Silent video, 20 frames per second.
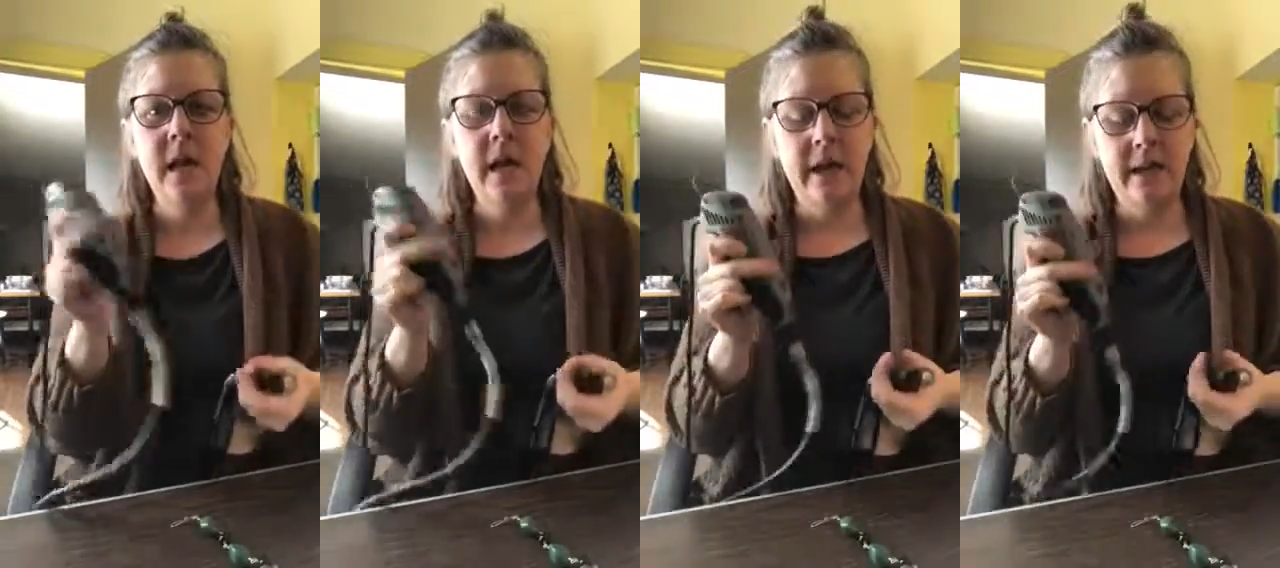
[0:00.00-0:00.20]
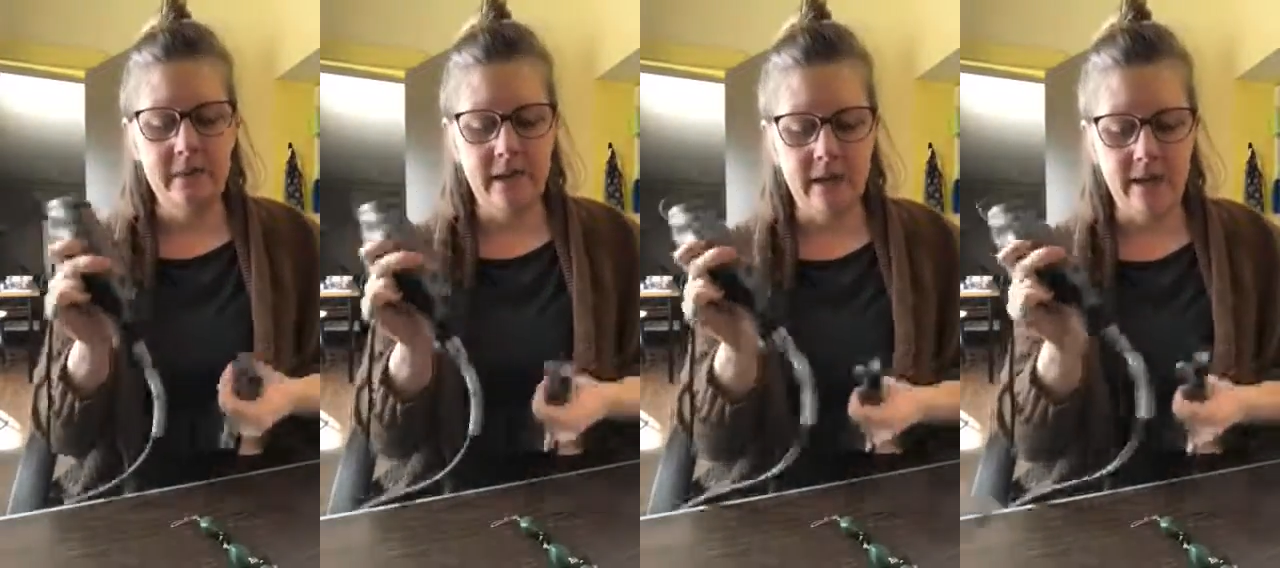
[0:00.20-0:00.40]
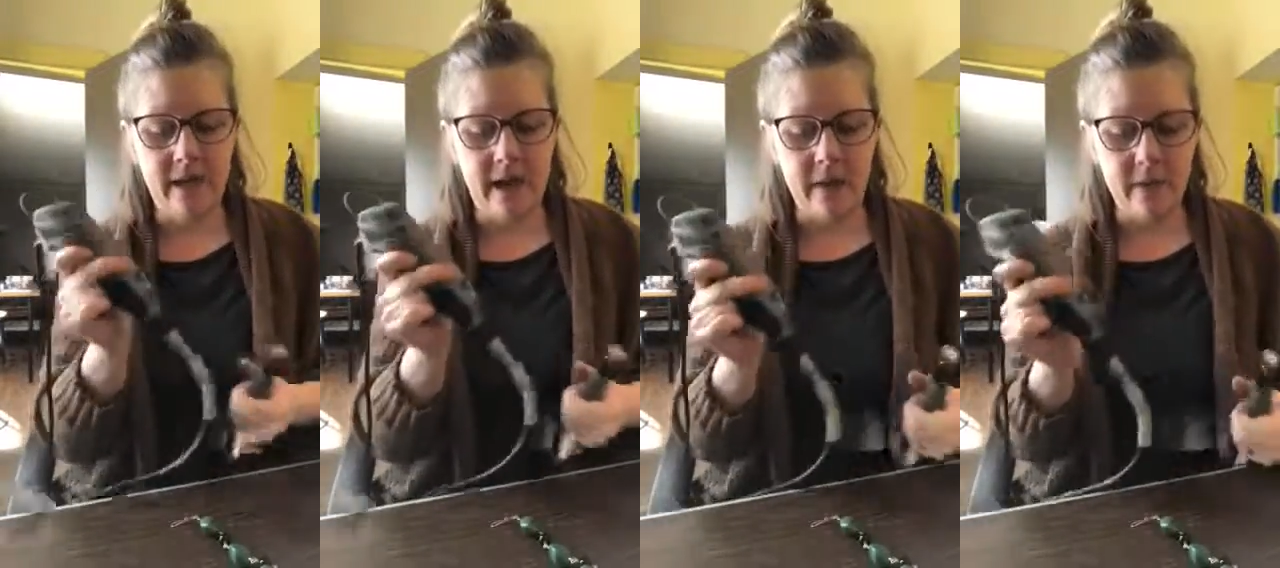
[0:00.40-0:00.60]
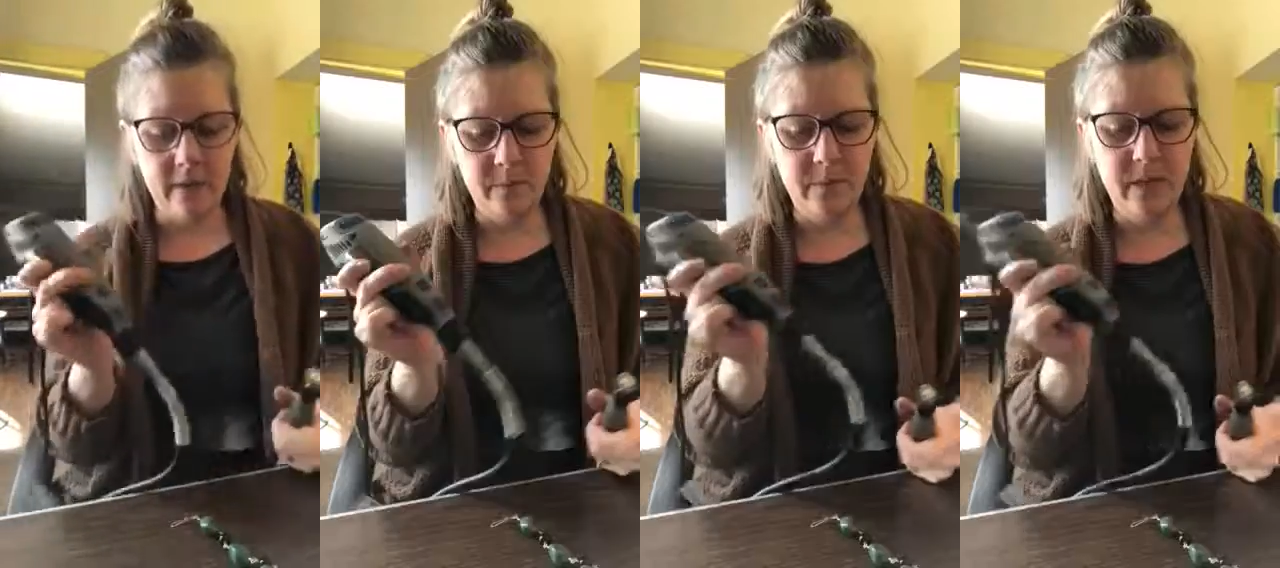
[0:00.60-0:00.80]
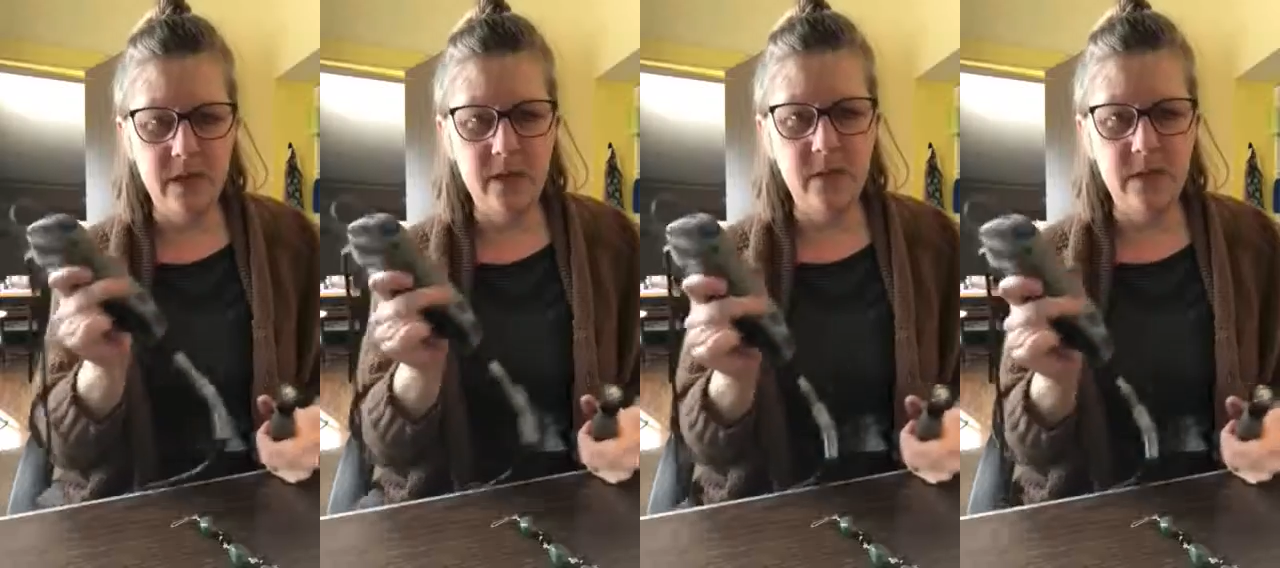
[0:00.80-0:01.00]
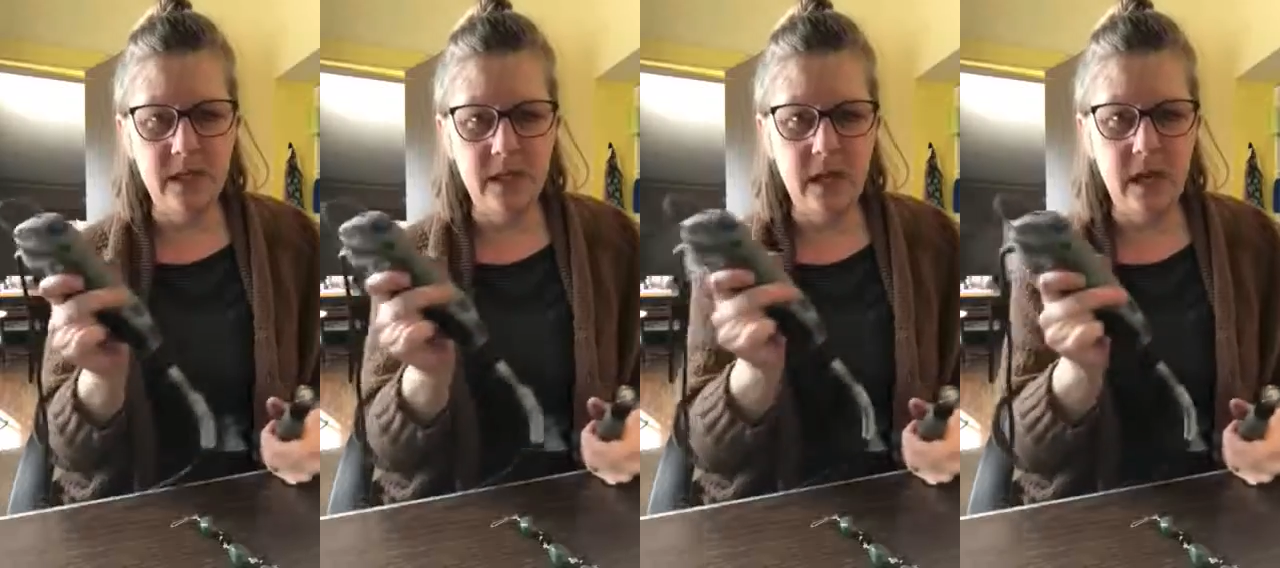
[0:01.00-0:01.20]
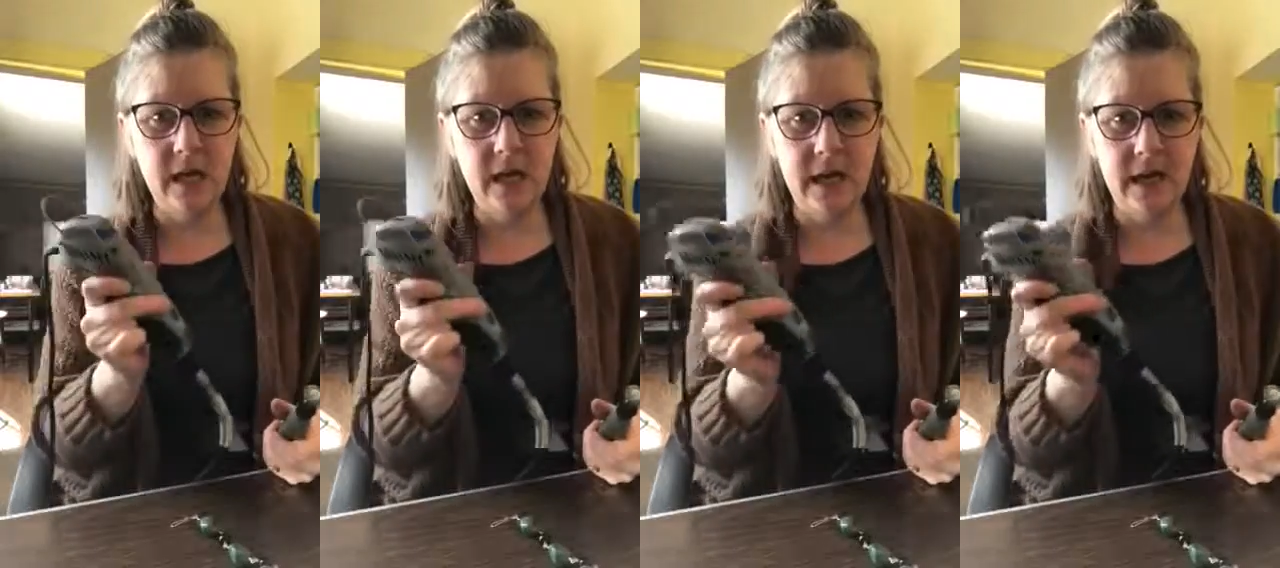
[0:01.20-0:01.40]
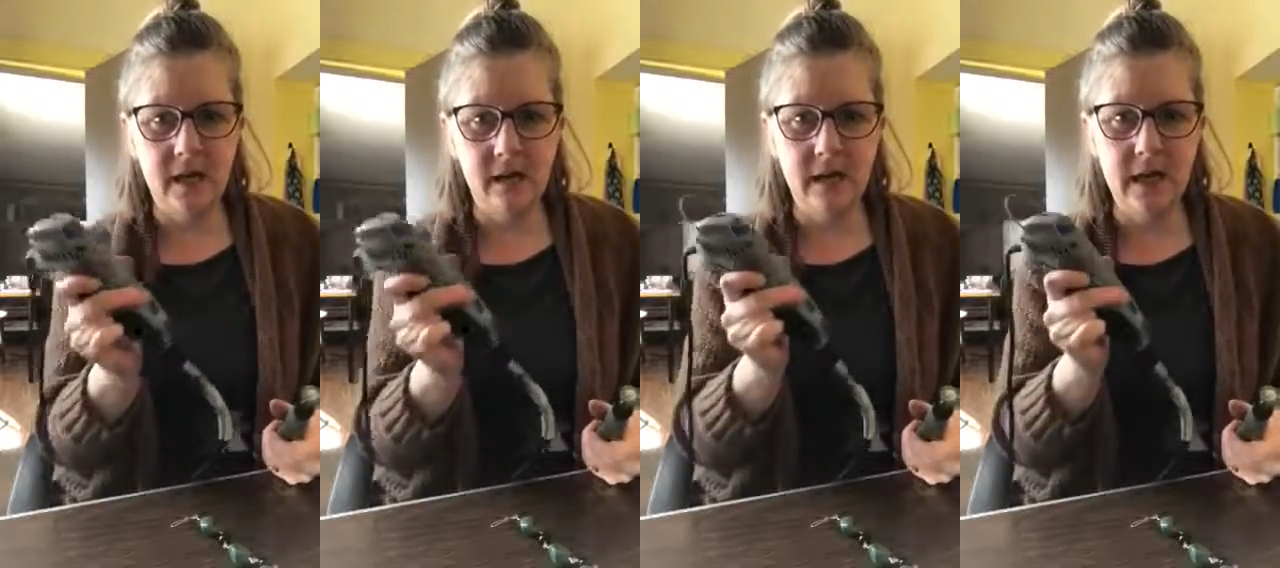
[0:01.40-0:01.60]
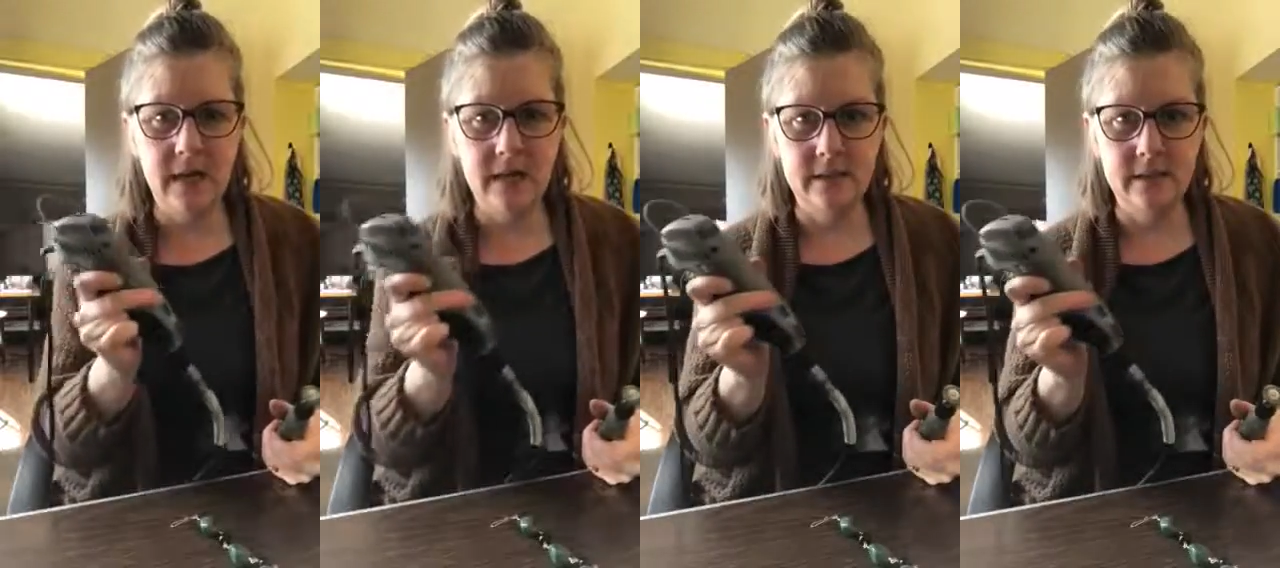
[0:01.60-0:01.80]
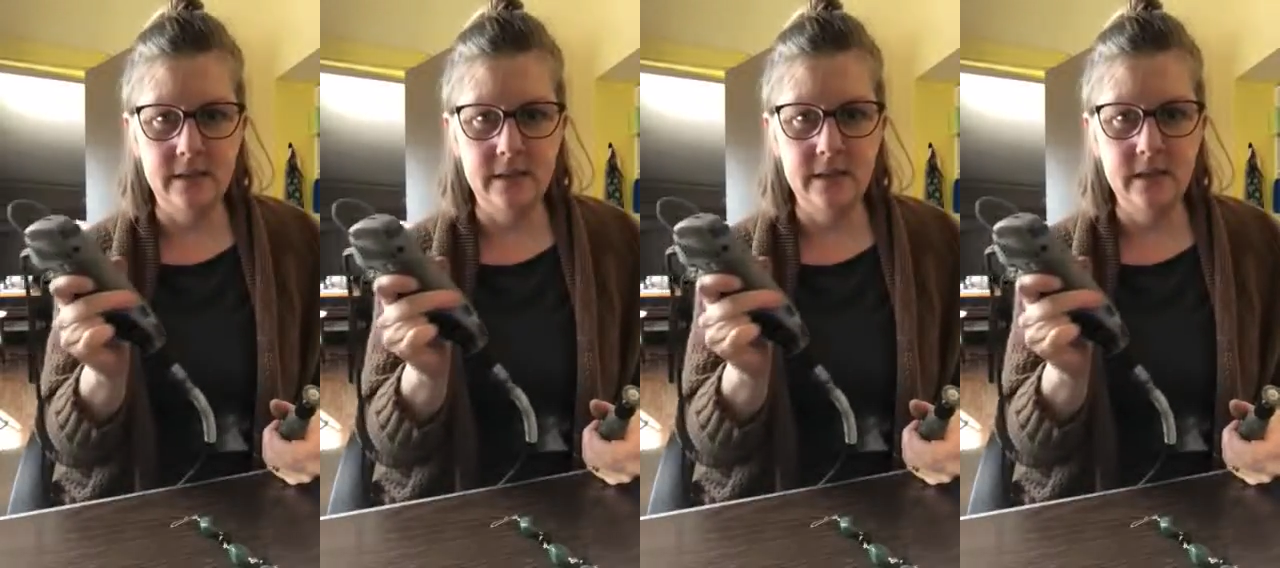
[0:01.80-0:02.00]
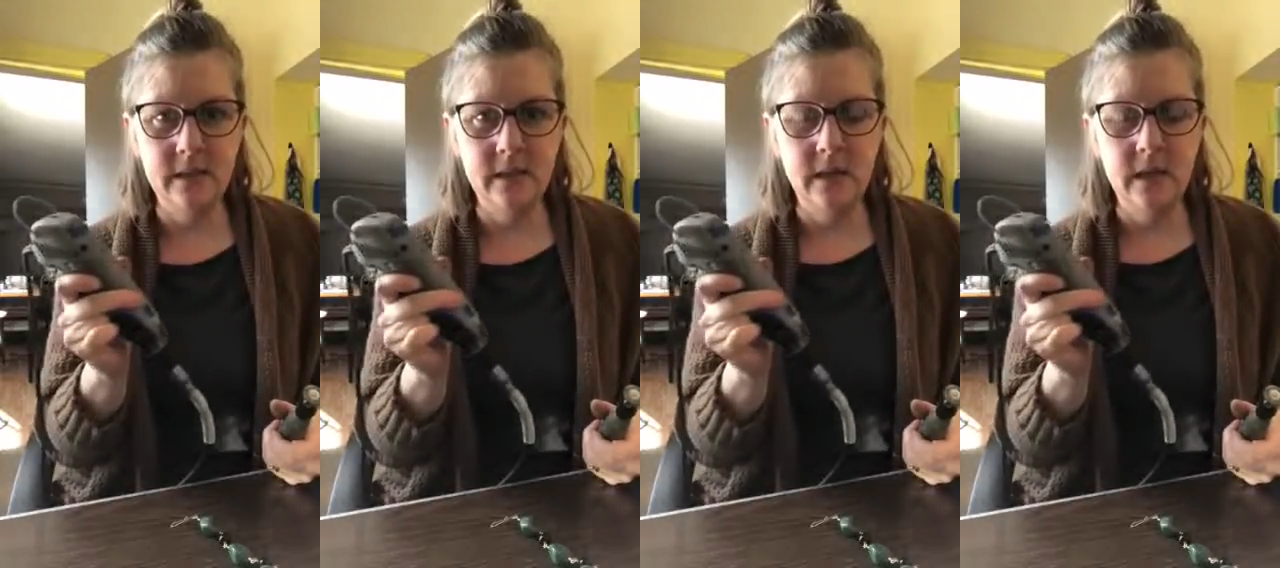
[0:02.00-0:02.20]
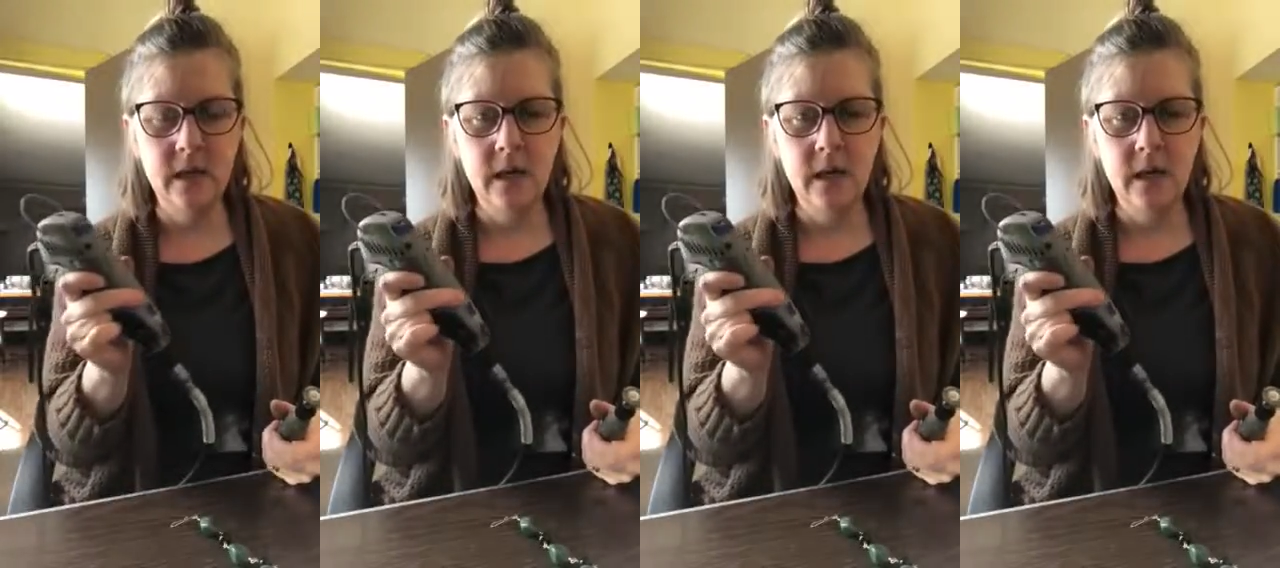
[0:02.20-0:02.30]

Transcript: and then I would be using it like this.